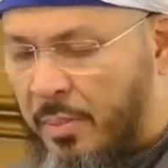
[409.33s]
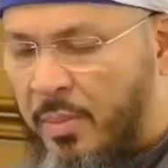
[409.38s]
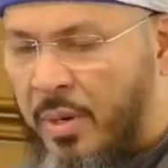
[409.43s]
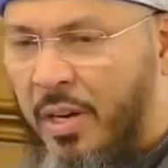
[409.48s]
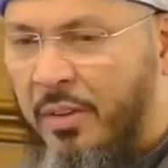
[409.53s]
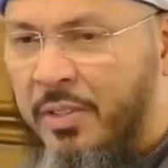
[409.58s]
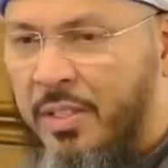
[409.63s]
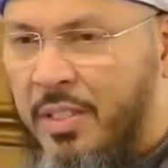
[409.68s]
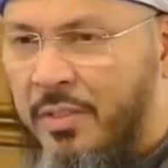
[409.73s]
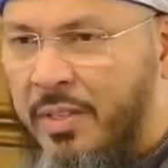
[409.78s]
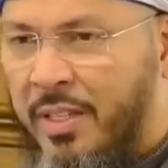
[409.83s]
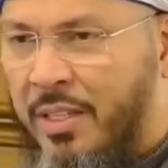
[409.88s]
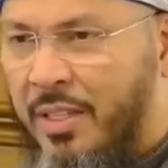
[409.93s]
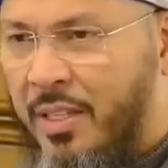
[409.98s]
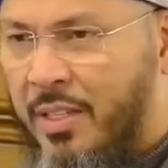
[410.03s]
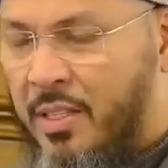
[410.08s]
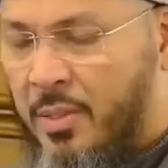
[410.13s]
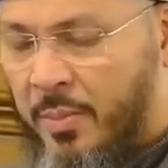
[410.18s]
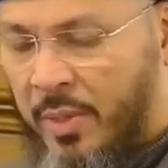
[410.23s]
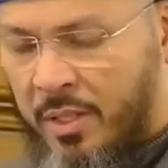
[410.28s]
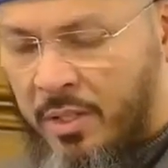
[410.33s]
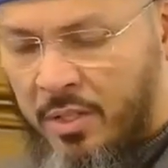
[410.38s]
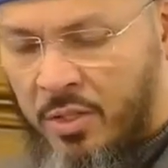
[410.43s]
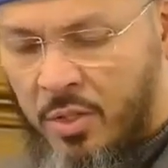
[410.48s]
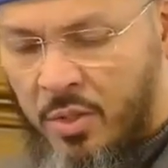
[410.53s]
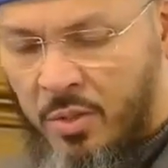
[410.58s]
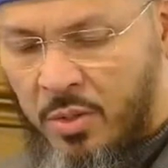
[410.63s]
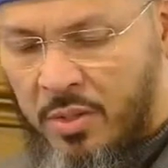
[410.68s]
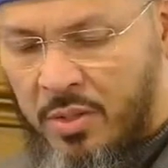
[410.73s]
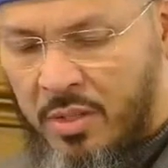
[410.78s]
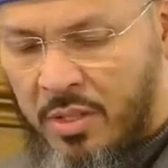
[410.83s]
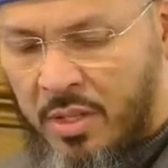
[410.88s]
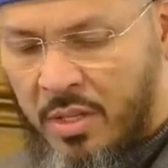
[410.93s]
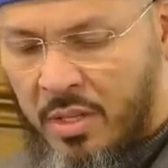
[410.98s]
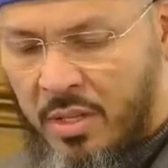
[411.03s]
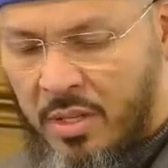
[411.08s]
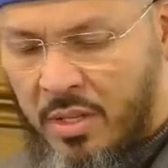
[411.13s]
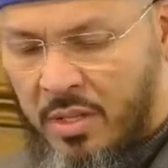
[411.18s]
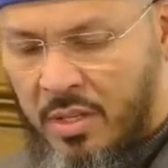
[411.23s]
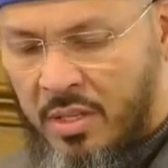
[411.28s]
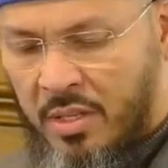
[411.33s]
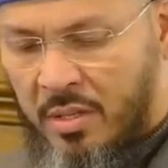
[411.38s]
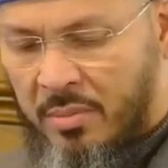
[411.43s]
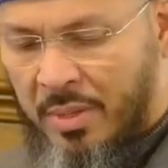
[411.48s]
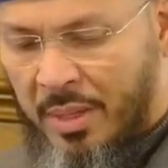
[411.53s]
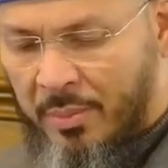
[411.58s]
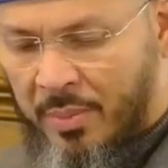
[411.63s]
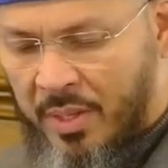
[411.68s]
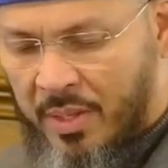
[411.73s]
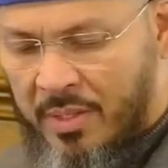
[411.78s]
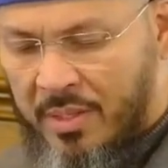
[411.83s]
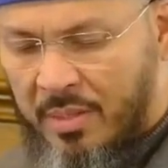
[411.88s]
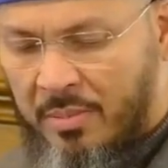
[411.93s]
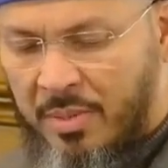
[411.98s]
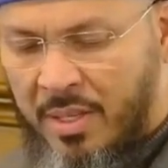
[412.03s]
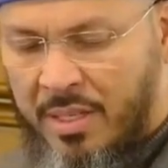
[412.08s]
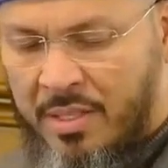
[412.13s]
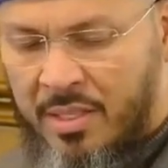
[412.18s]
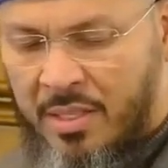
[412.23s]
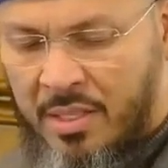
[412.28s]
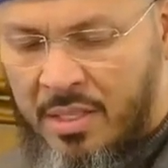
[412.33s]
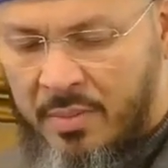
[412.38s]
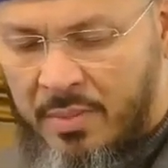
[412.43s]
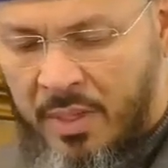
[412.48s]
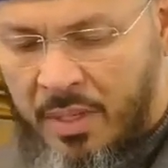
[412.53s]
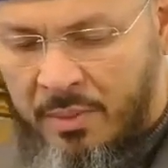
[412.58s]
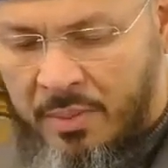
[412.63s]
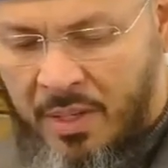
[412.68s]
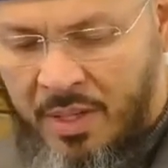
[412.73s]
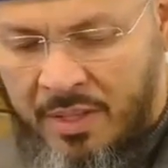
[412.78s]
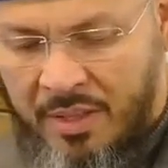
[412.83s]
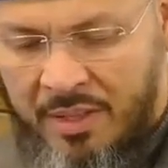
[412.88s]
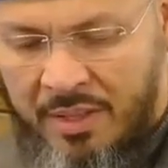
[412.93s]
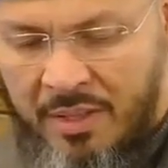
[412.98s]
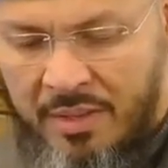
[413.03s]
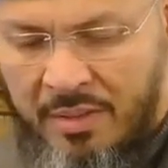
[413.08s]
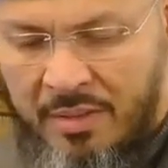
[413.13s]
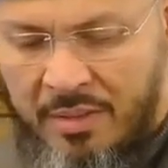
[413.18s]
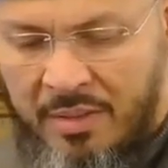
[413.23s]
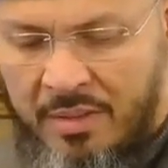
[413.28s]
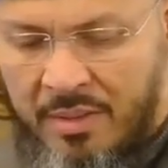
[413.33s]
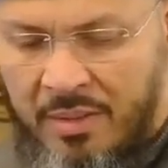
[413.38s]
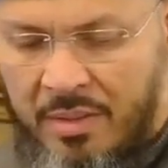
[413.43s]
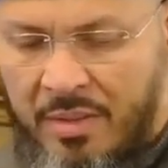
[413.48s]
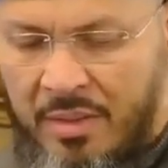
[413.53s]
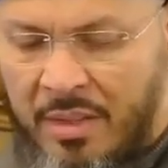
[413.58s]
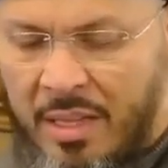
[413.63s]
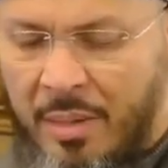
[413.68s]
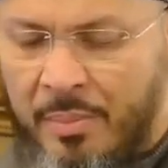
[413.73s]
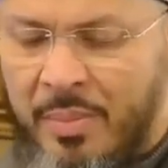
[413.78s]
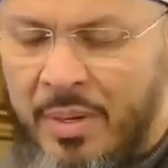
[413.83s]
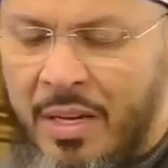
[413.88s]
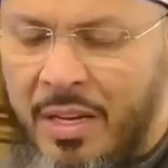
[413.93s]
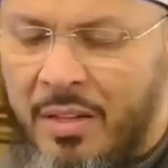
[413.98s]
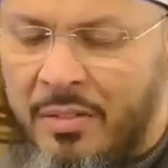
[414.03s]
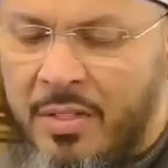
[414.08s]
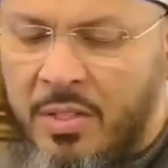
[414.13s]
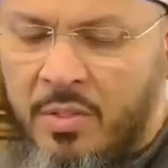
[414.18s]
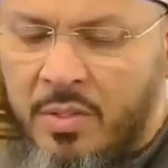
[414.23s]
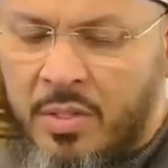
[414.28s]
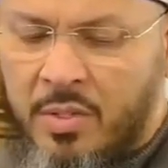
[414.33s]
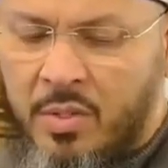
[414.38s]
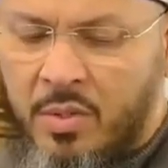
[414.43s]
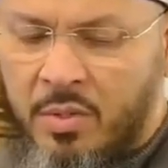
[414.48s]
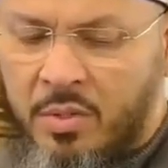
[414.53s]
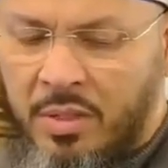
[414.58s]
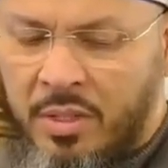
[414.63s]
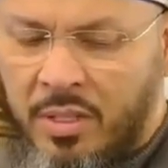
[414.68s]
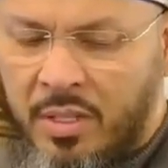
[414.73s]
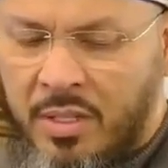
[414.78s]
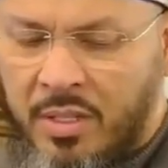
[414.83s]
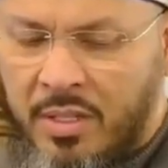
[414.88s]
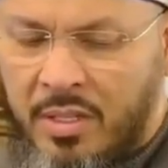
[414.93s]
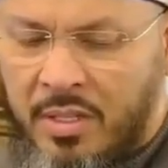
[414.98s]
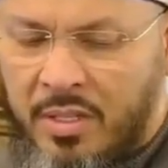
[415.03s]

And the Prophet of Allah speak the truth. May peace and blessings be upon that beloved Rasul,